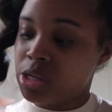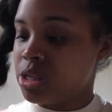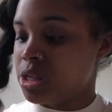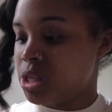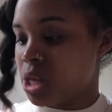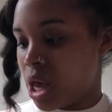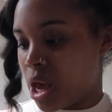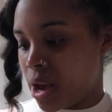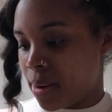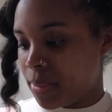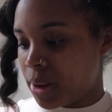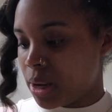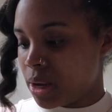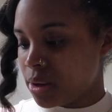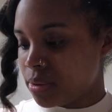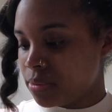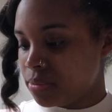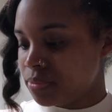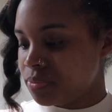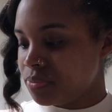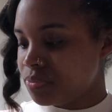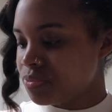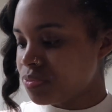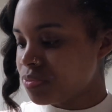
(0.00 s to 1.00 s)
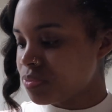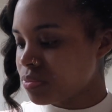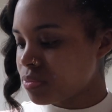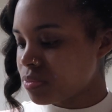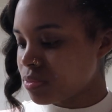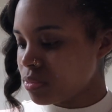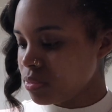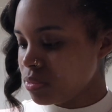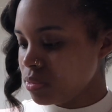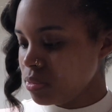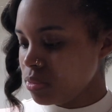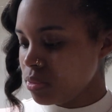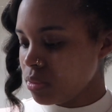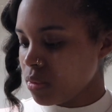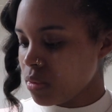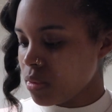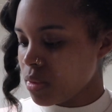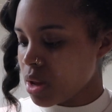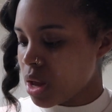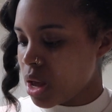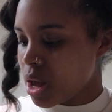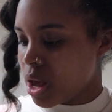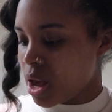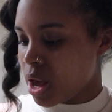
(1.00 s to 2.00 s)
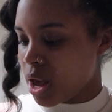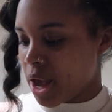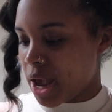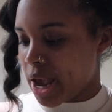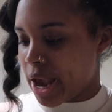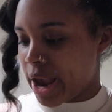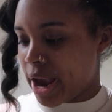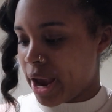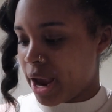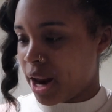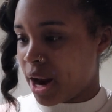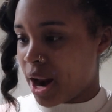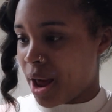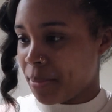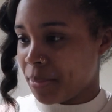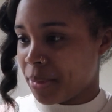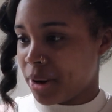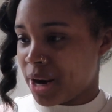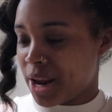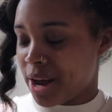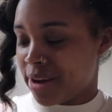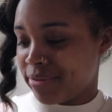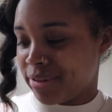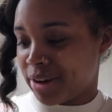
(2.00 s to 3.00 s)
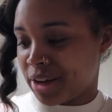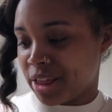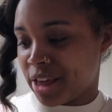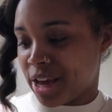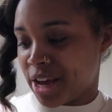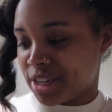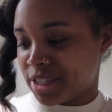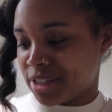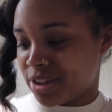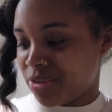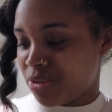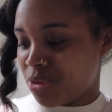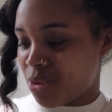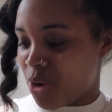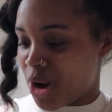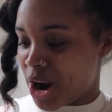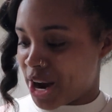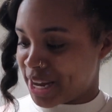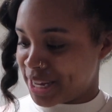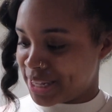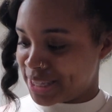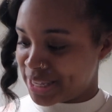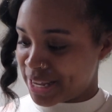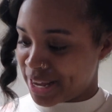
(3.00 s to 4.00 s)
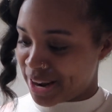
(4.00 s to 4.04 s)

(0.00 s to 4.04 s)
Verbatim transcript: salmon and I'm gonna have a glass of wine